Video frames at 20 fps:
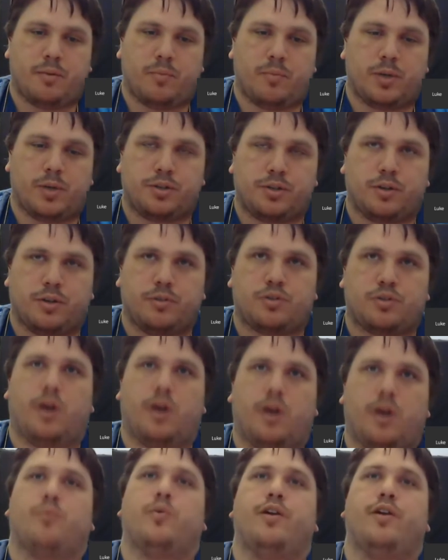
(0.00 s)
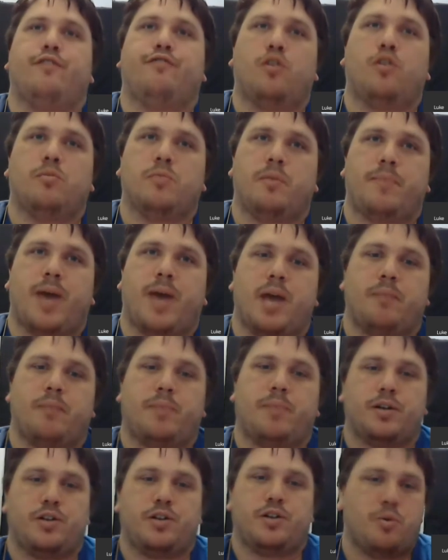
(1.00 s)
and we're sort of trying to reform the band,
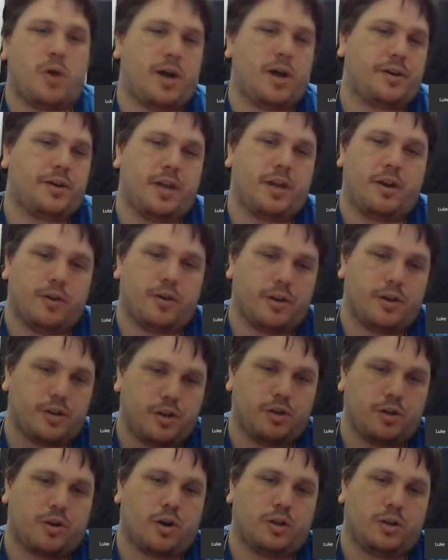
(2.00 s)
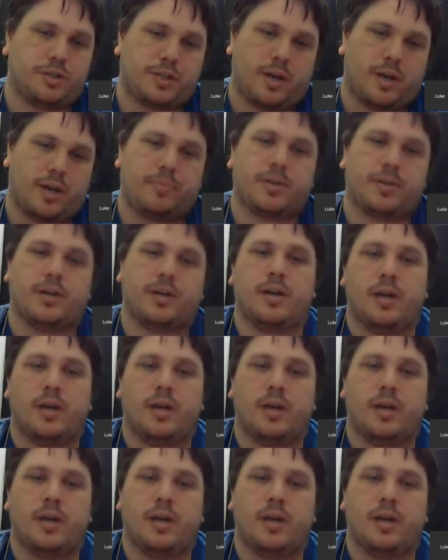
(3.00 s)
but a new idea and a new concept.